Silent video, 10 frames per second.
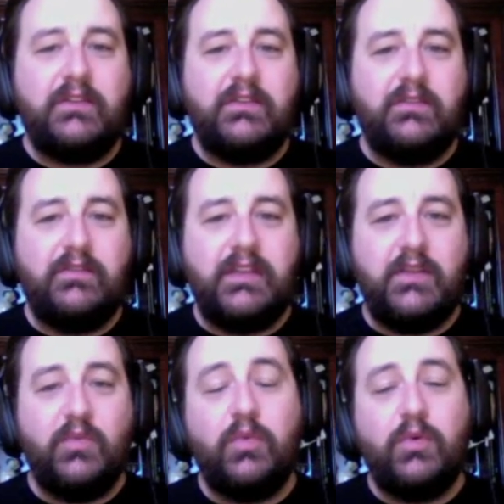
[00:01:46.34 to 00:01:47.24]

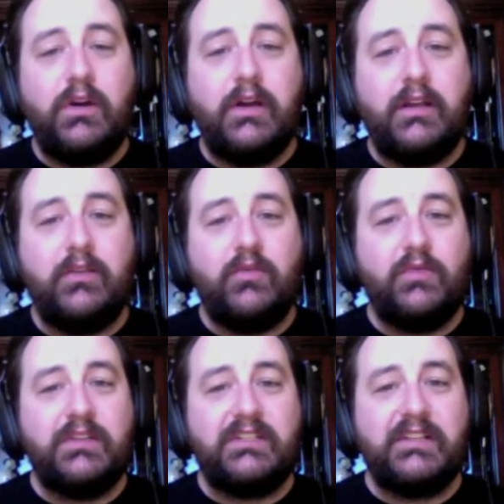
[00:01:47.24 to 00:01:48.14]
the wood,
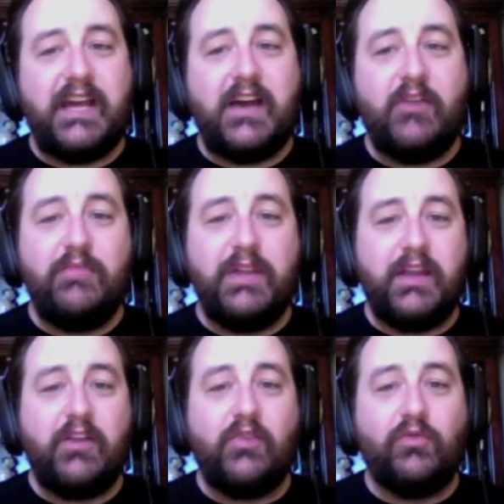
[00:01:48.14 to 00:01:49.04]
was now
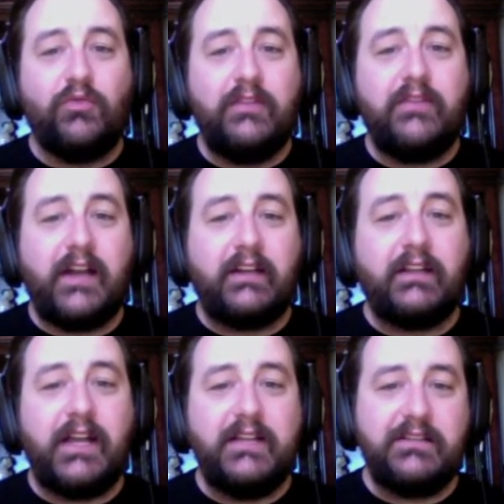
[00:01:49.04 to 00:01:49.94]
being
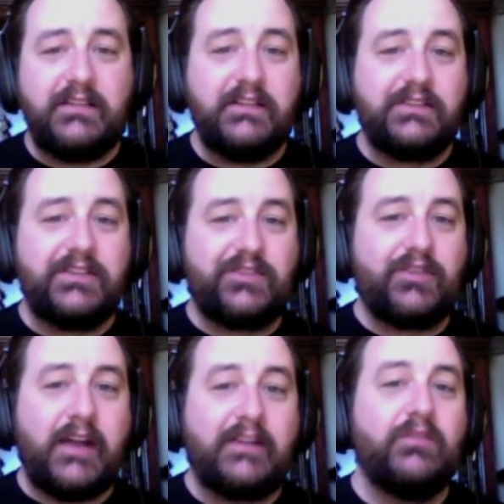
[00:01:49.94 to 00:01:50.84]
revitalized and
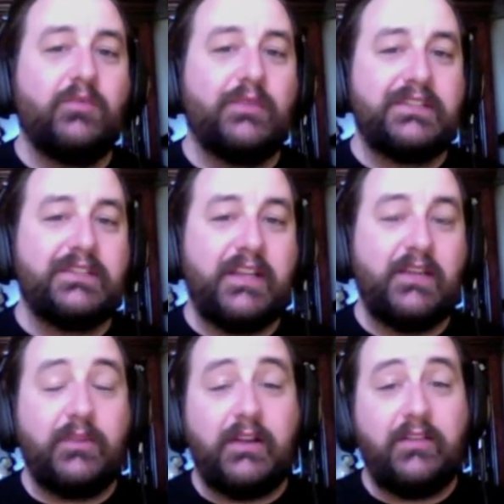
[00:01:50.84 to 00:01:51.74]
extracted once
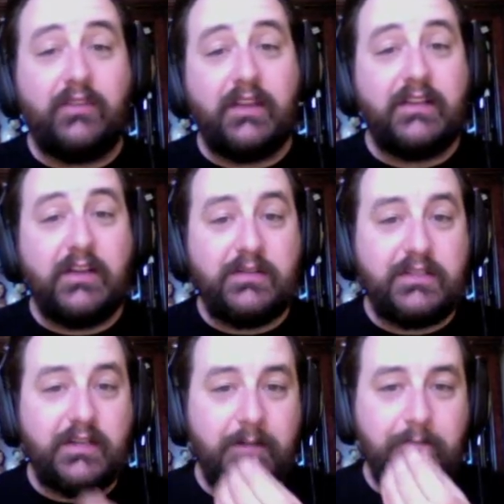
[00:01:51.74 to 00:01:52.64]
again whenever they
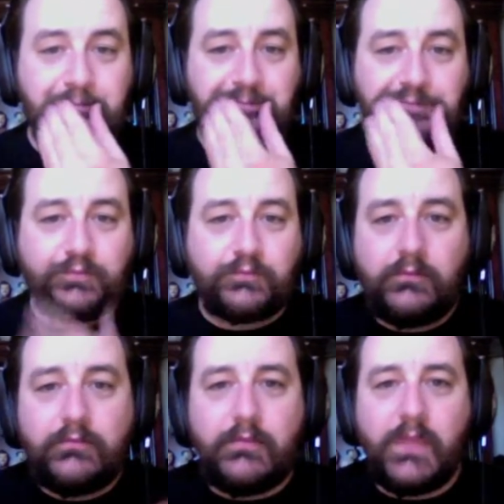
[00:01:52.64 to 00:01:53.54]
toasted it.
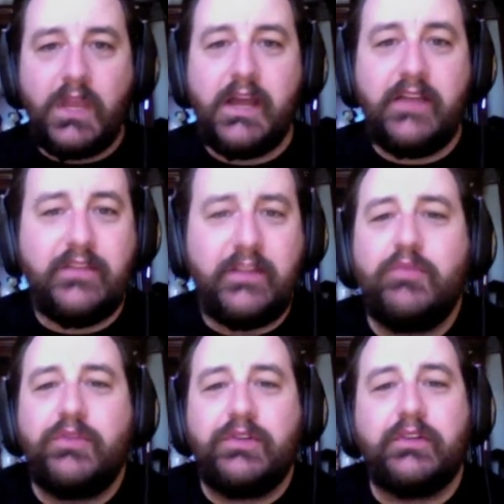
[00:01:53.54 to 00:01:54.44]
And then they
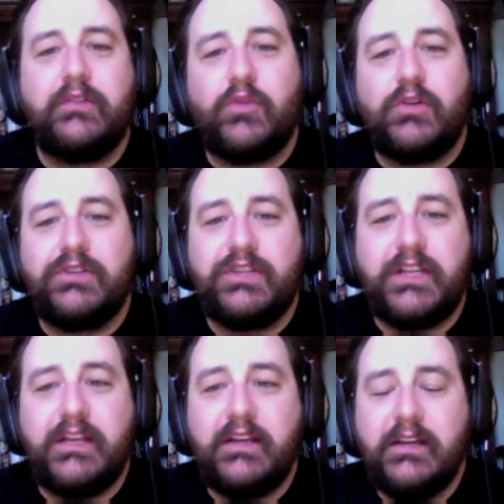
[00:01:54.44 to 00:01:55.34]
put the
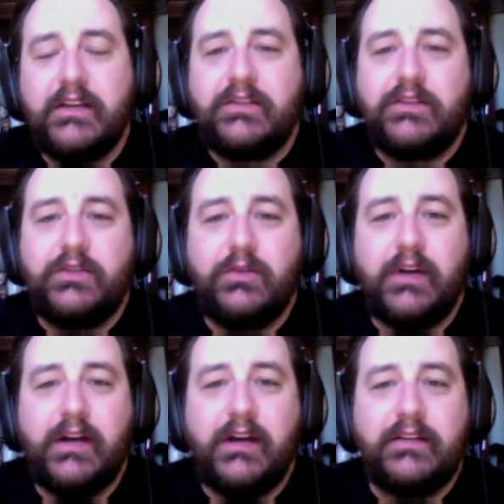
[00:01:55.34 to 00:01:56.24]
Glenmorangie
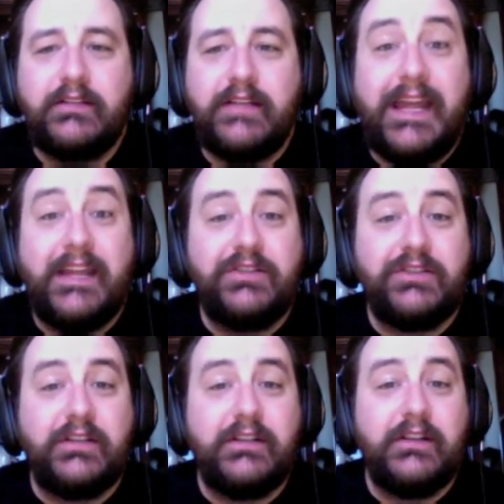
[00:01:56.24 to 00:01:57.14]
to
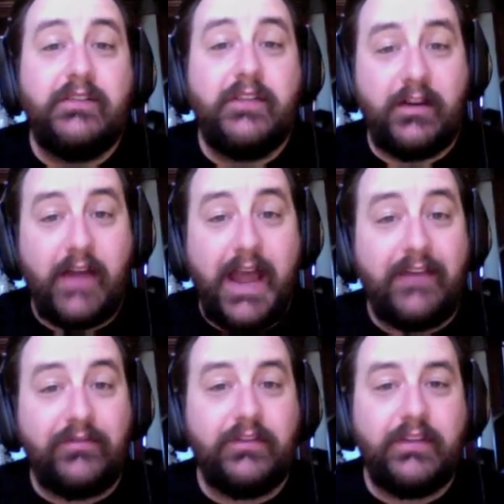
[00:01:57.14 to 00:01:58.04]
age in there
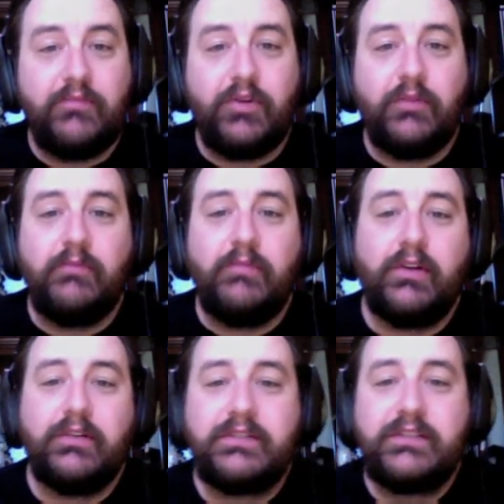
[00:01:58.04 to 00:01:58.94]
after the bourbon
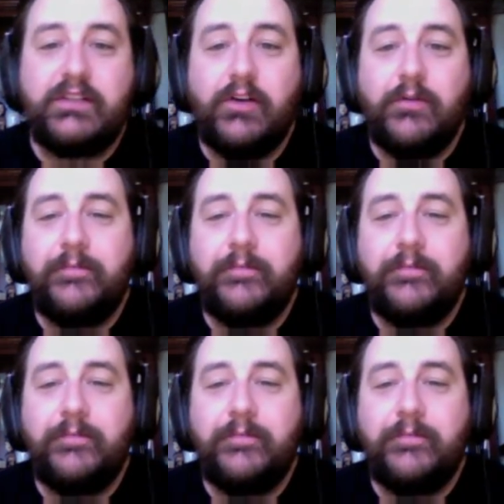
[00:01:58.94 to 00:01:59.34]
barrels. So